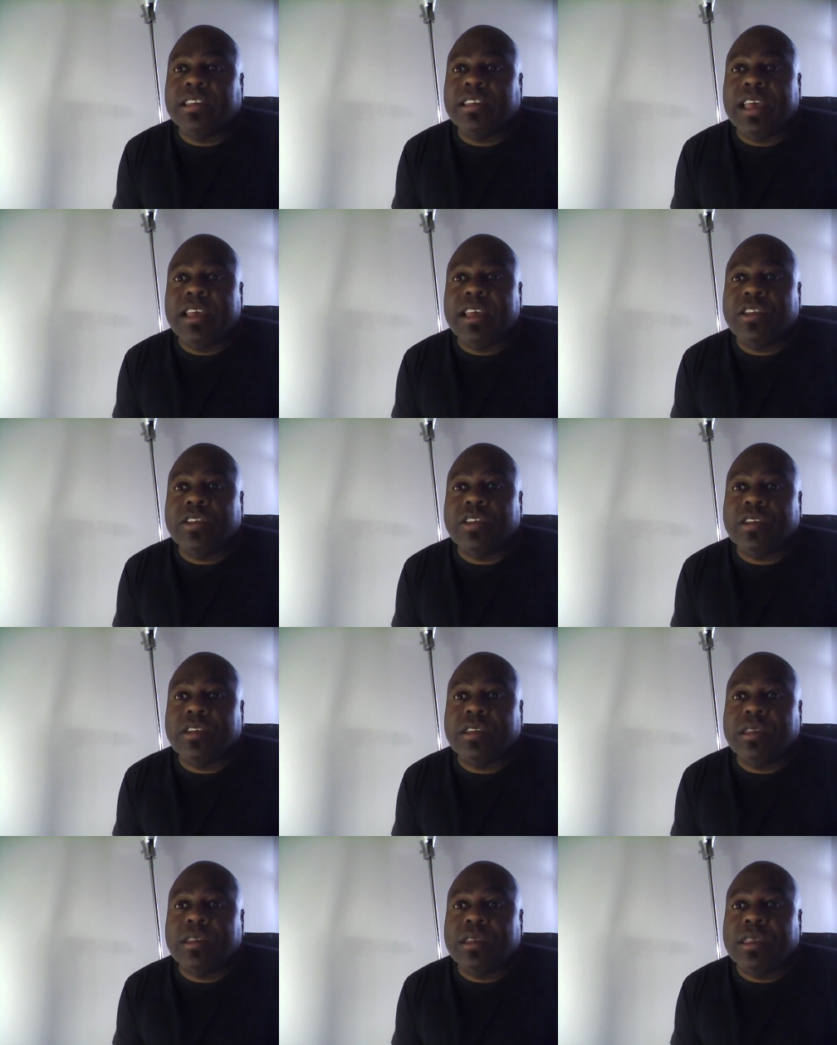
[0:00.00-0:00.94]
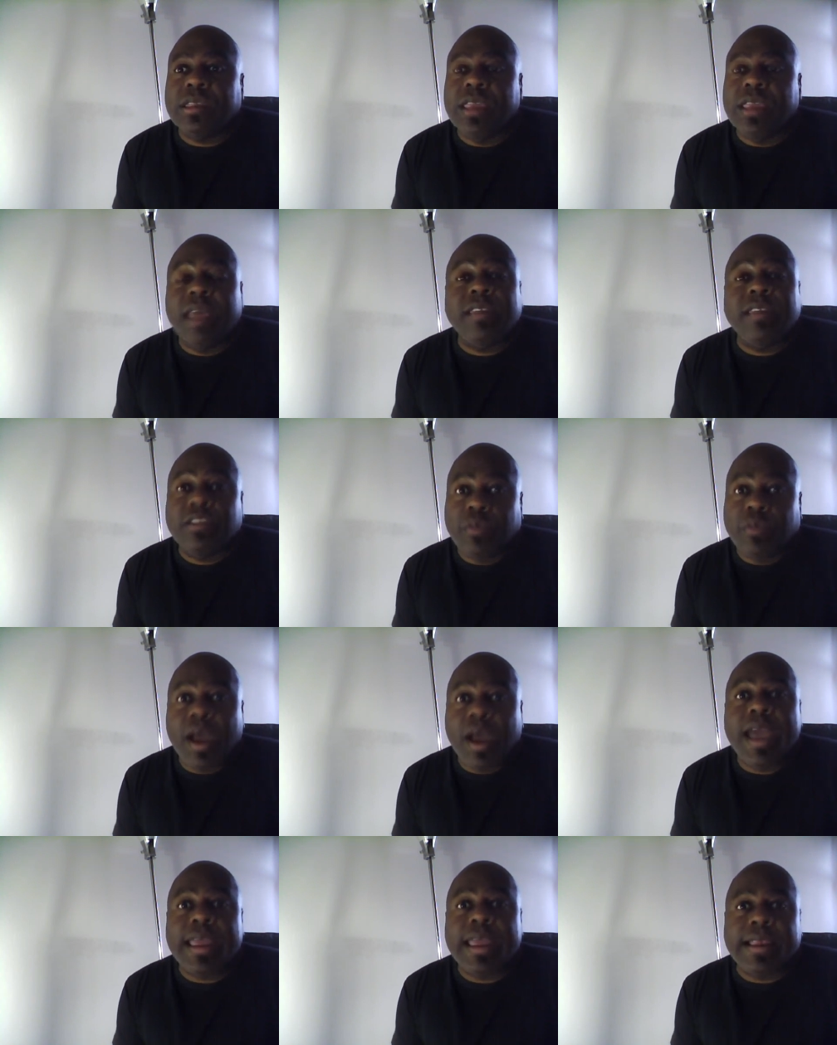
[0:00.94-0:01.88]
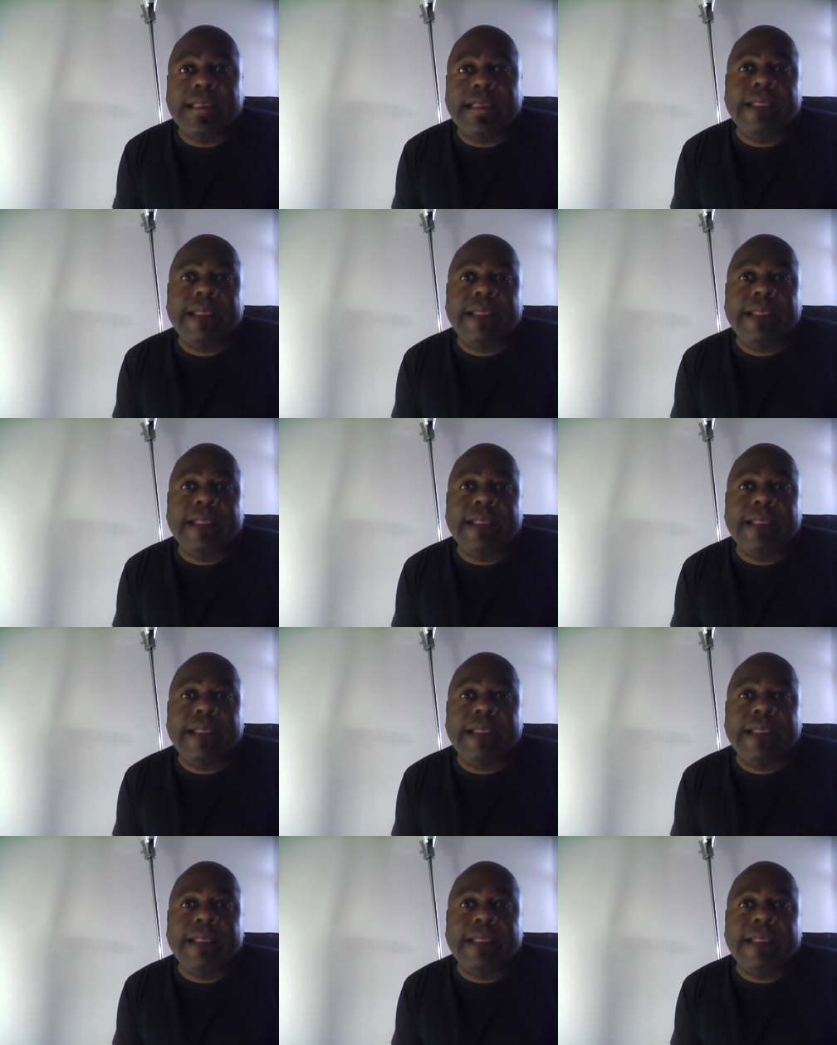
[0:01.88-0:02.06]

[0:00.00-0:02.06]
says, yeah, that's right.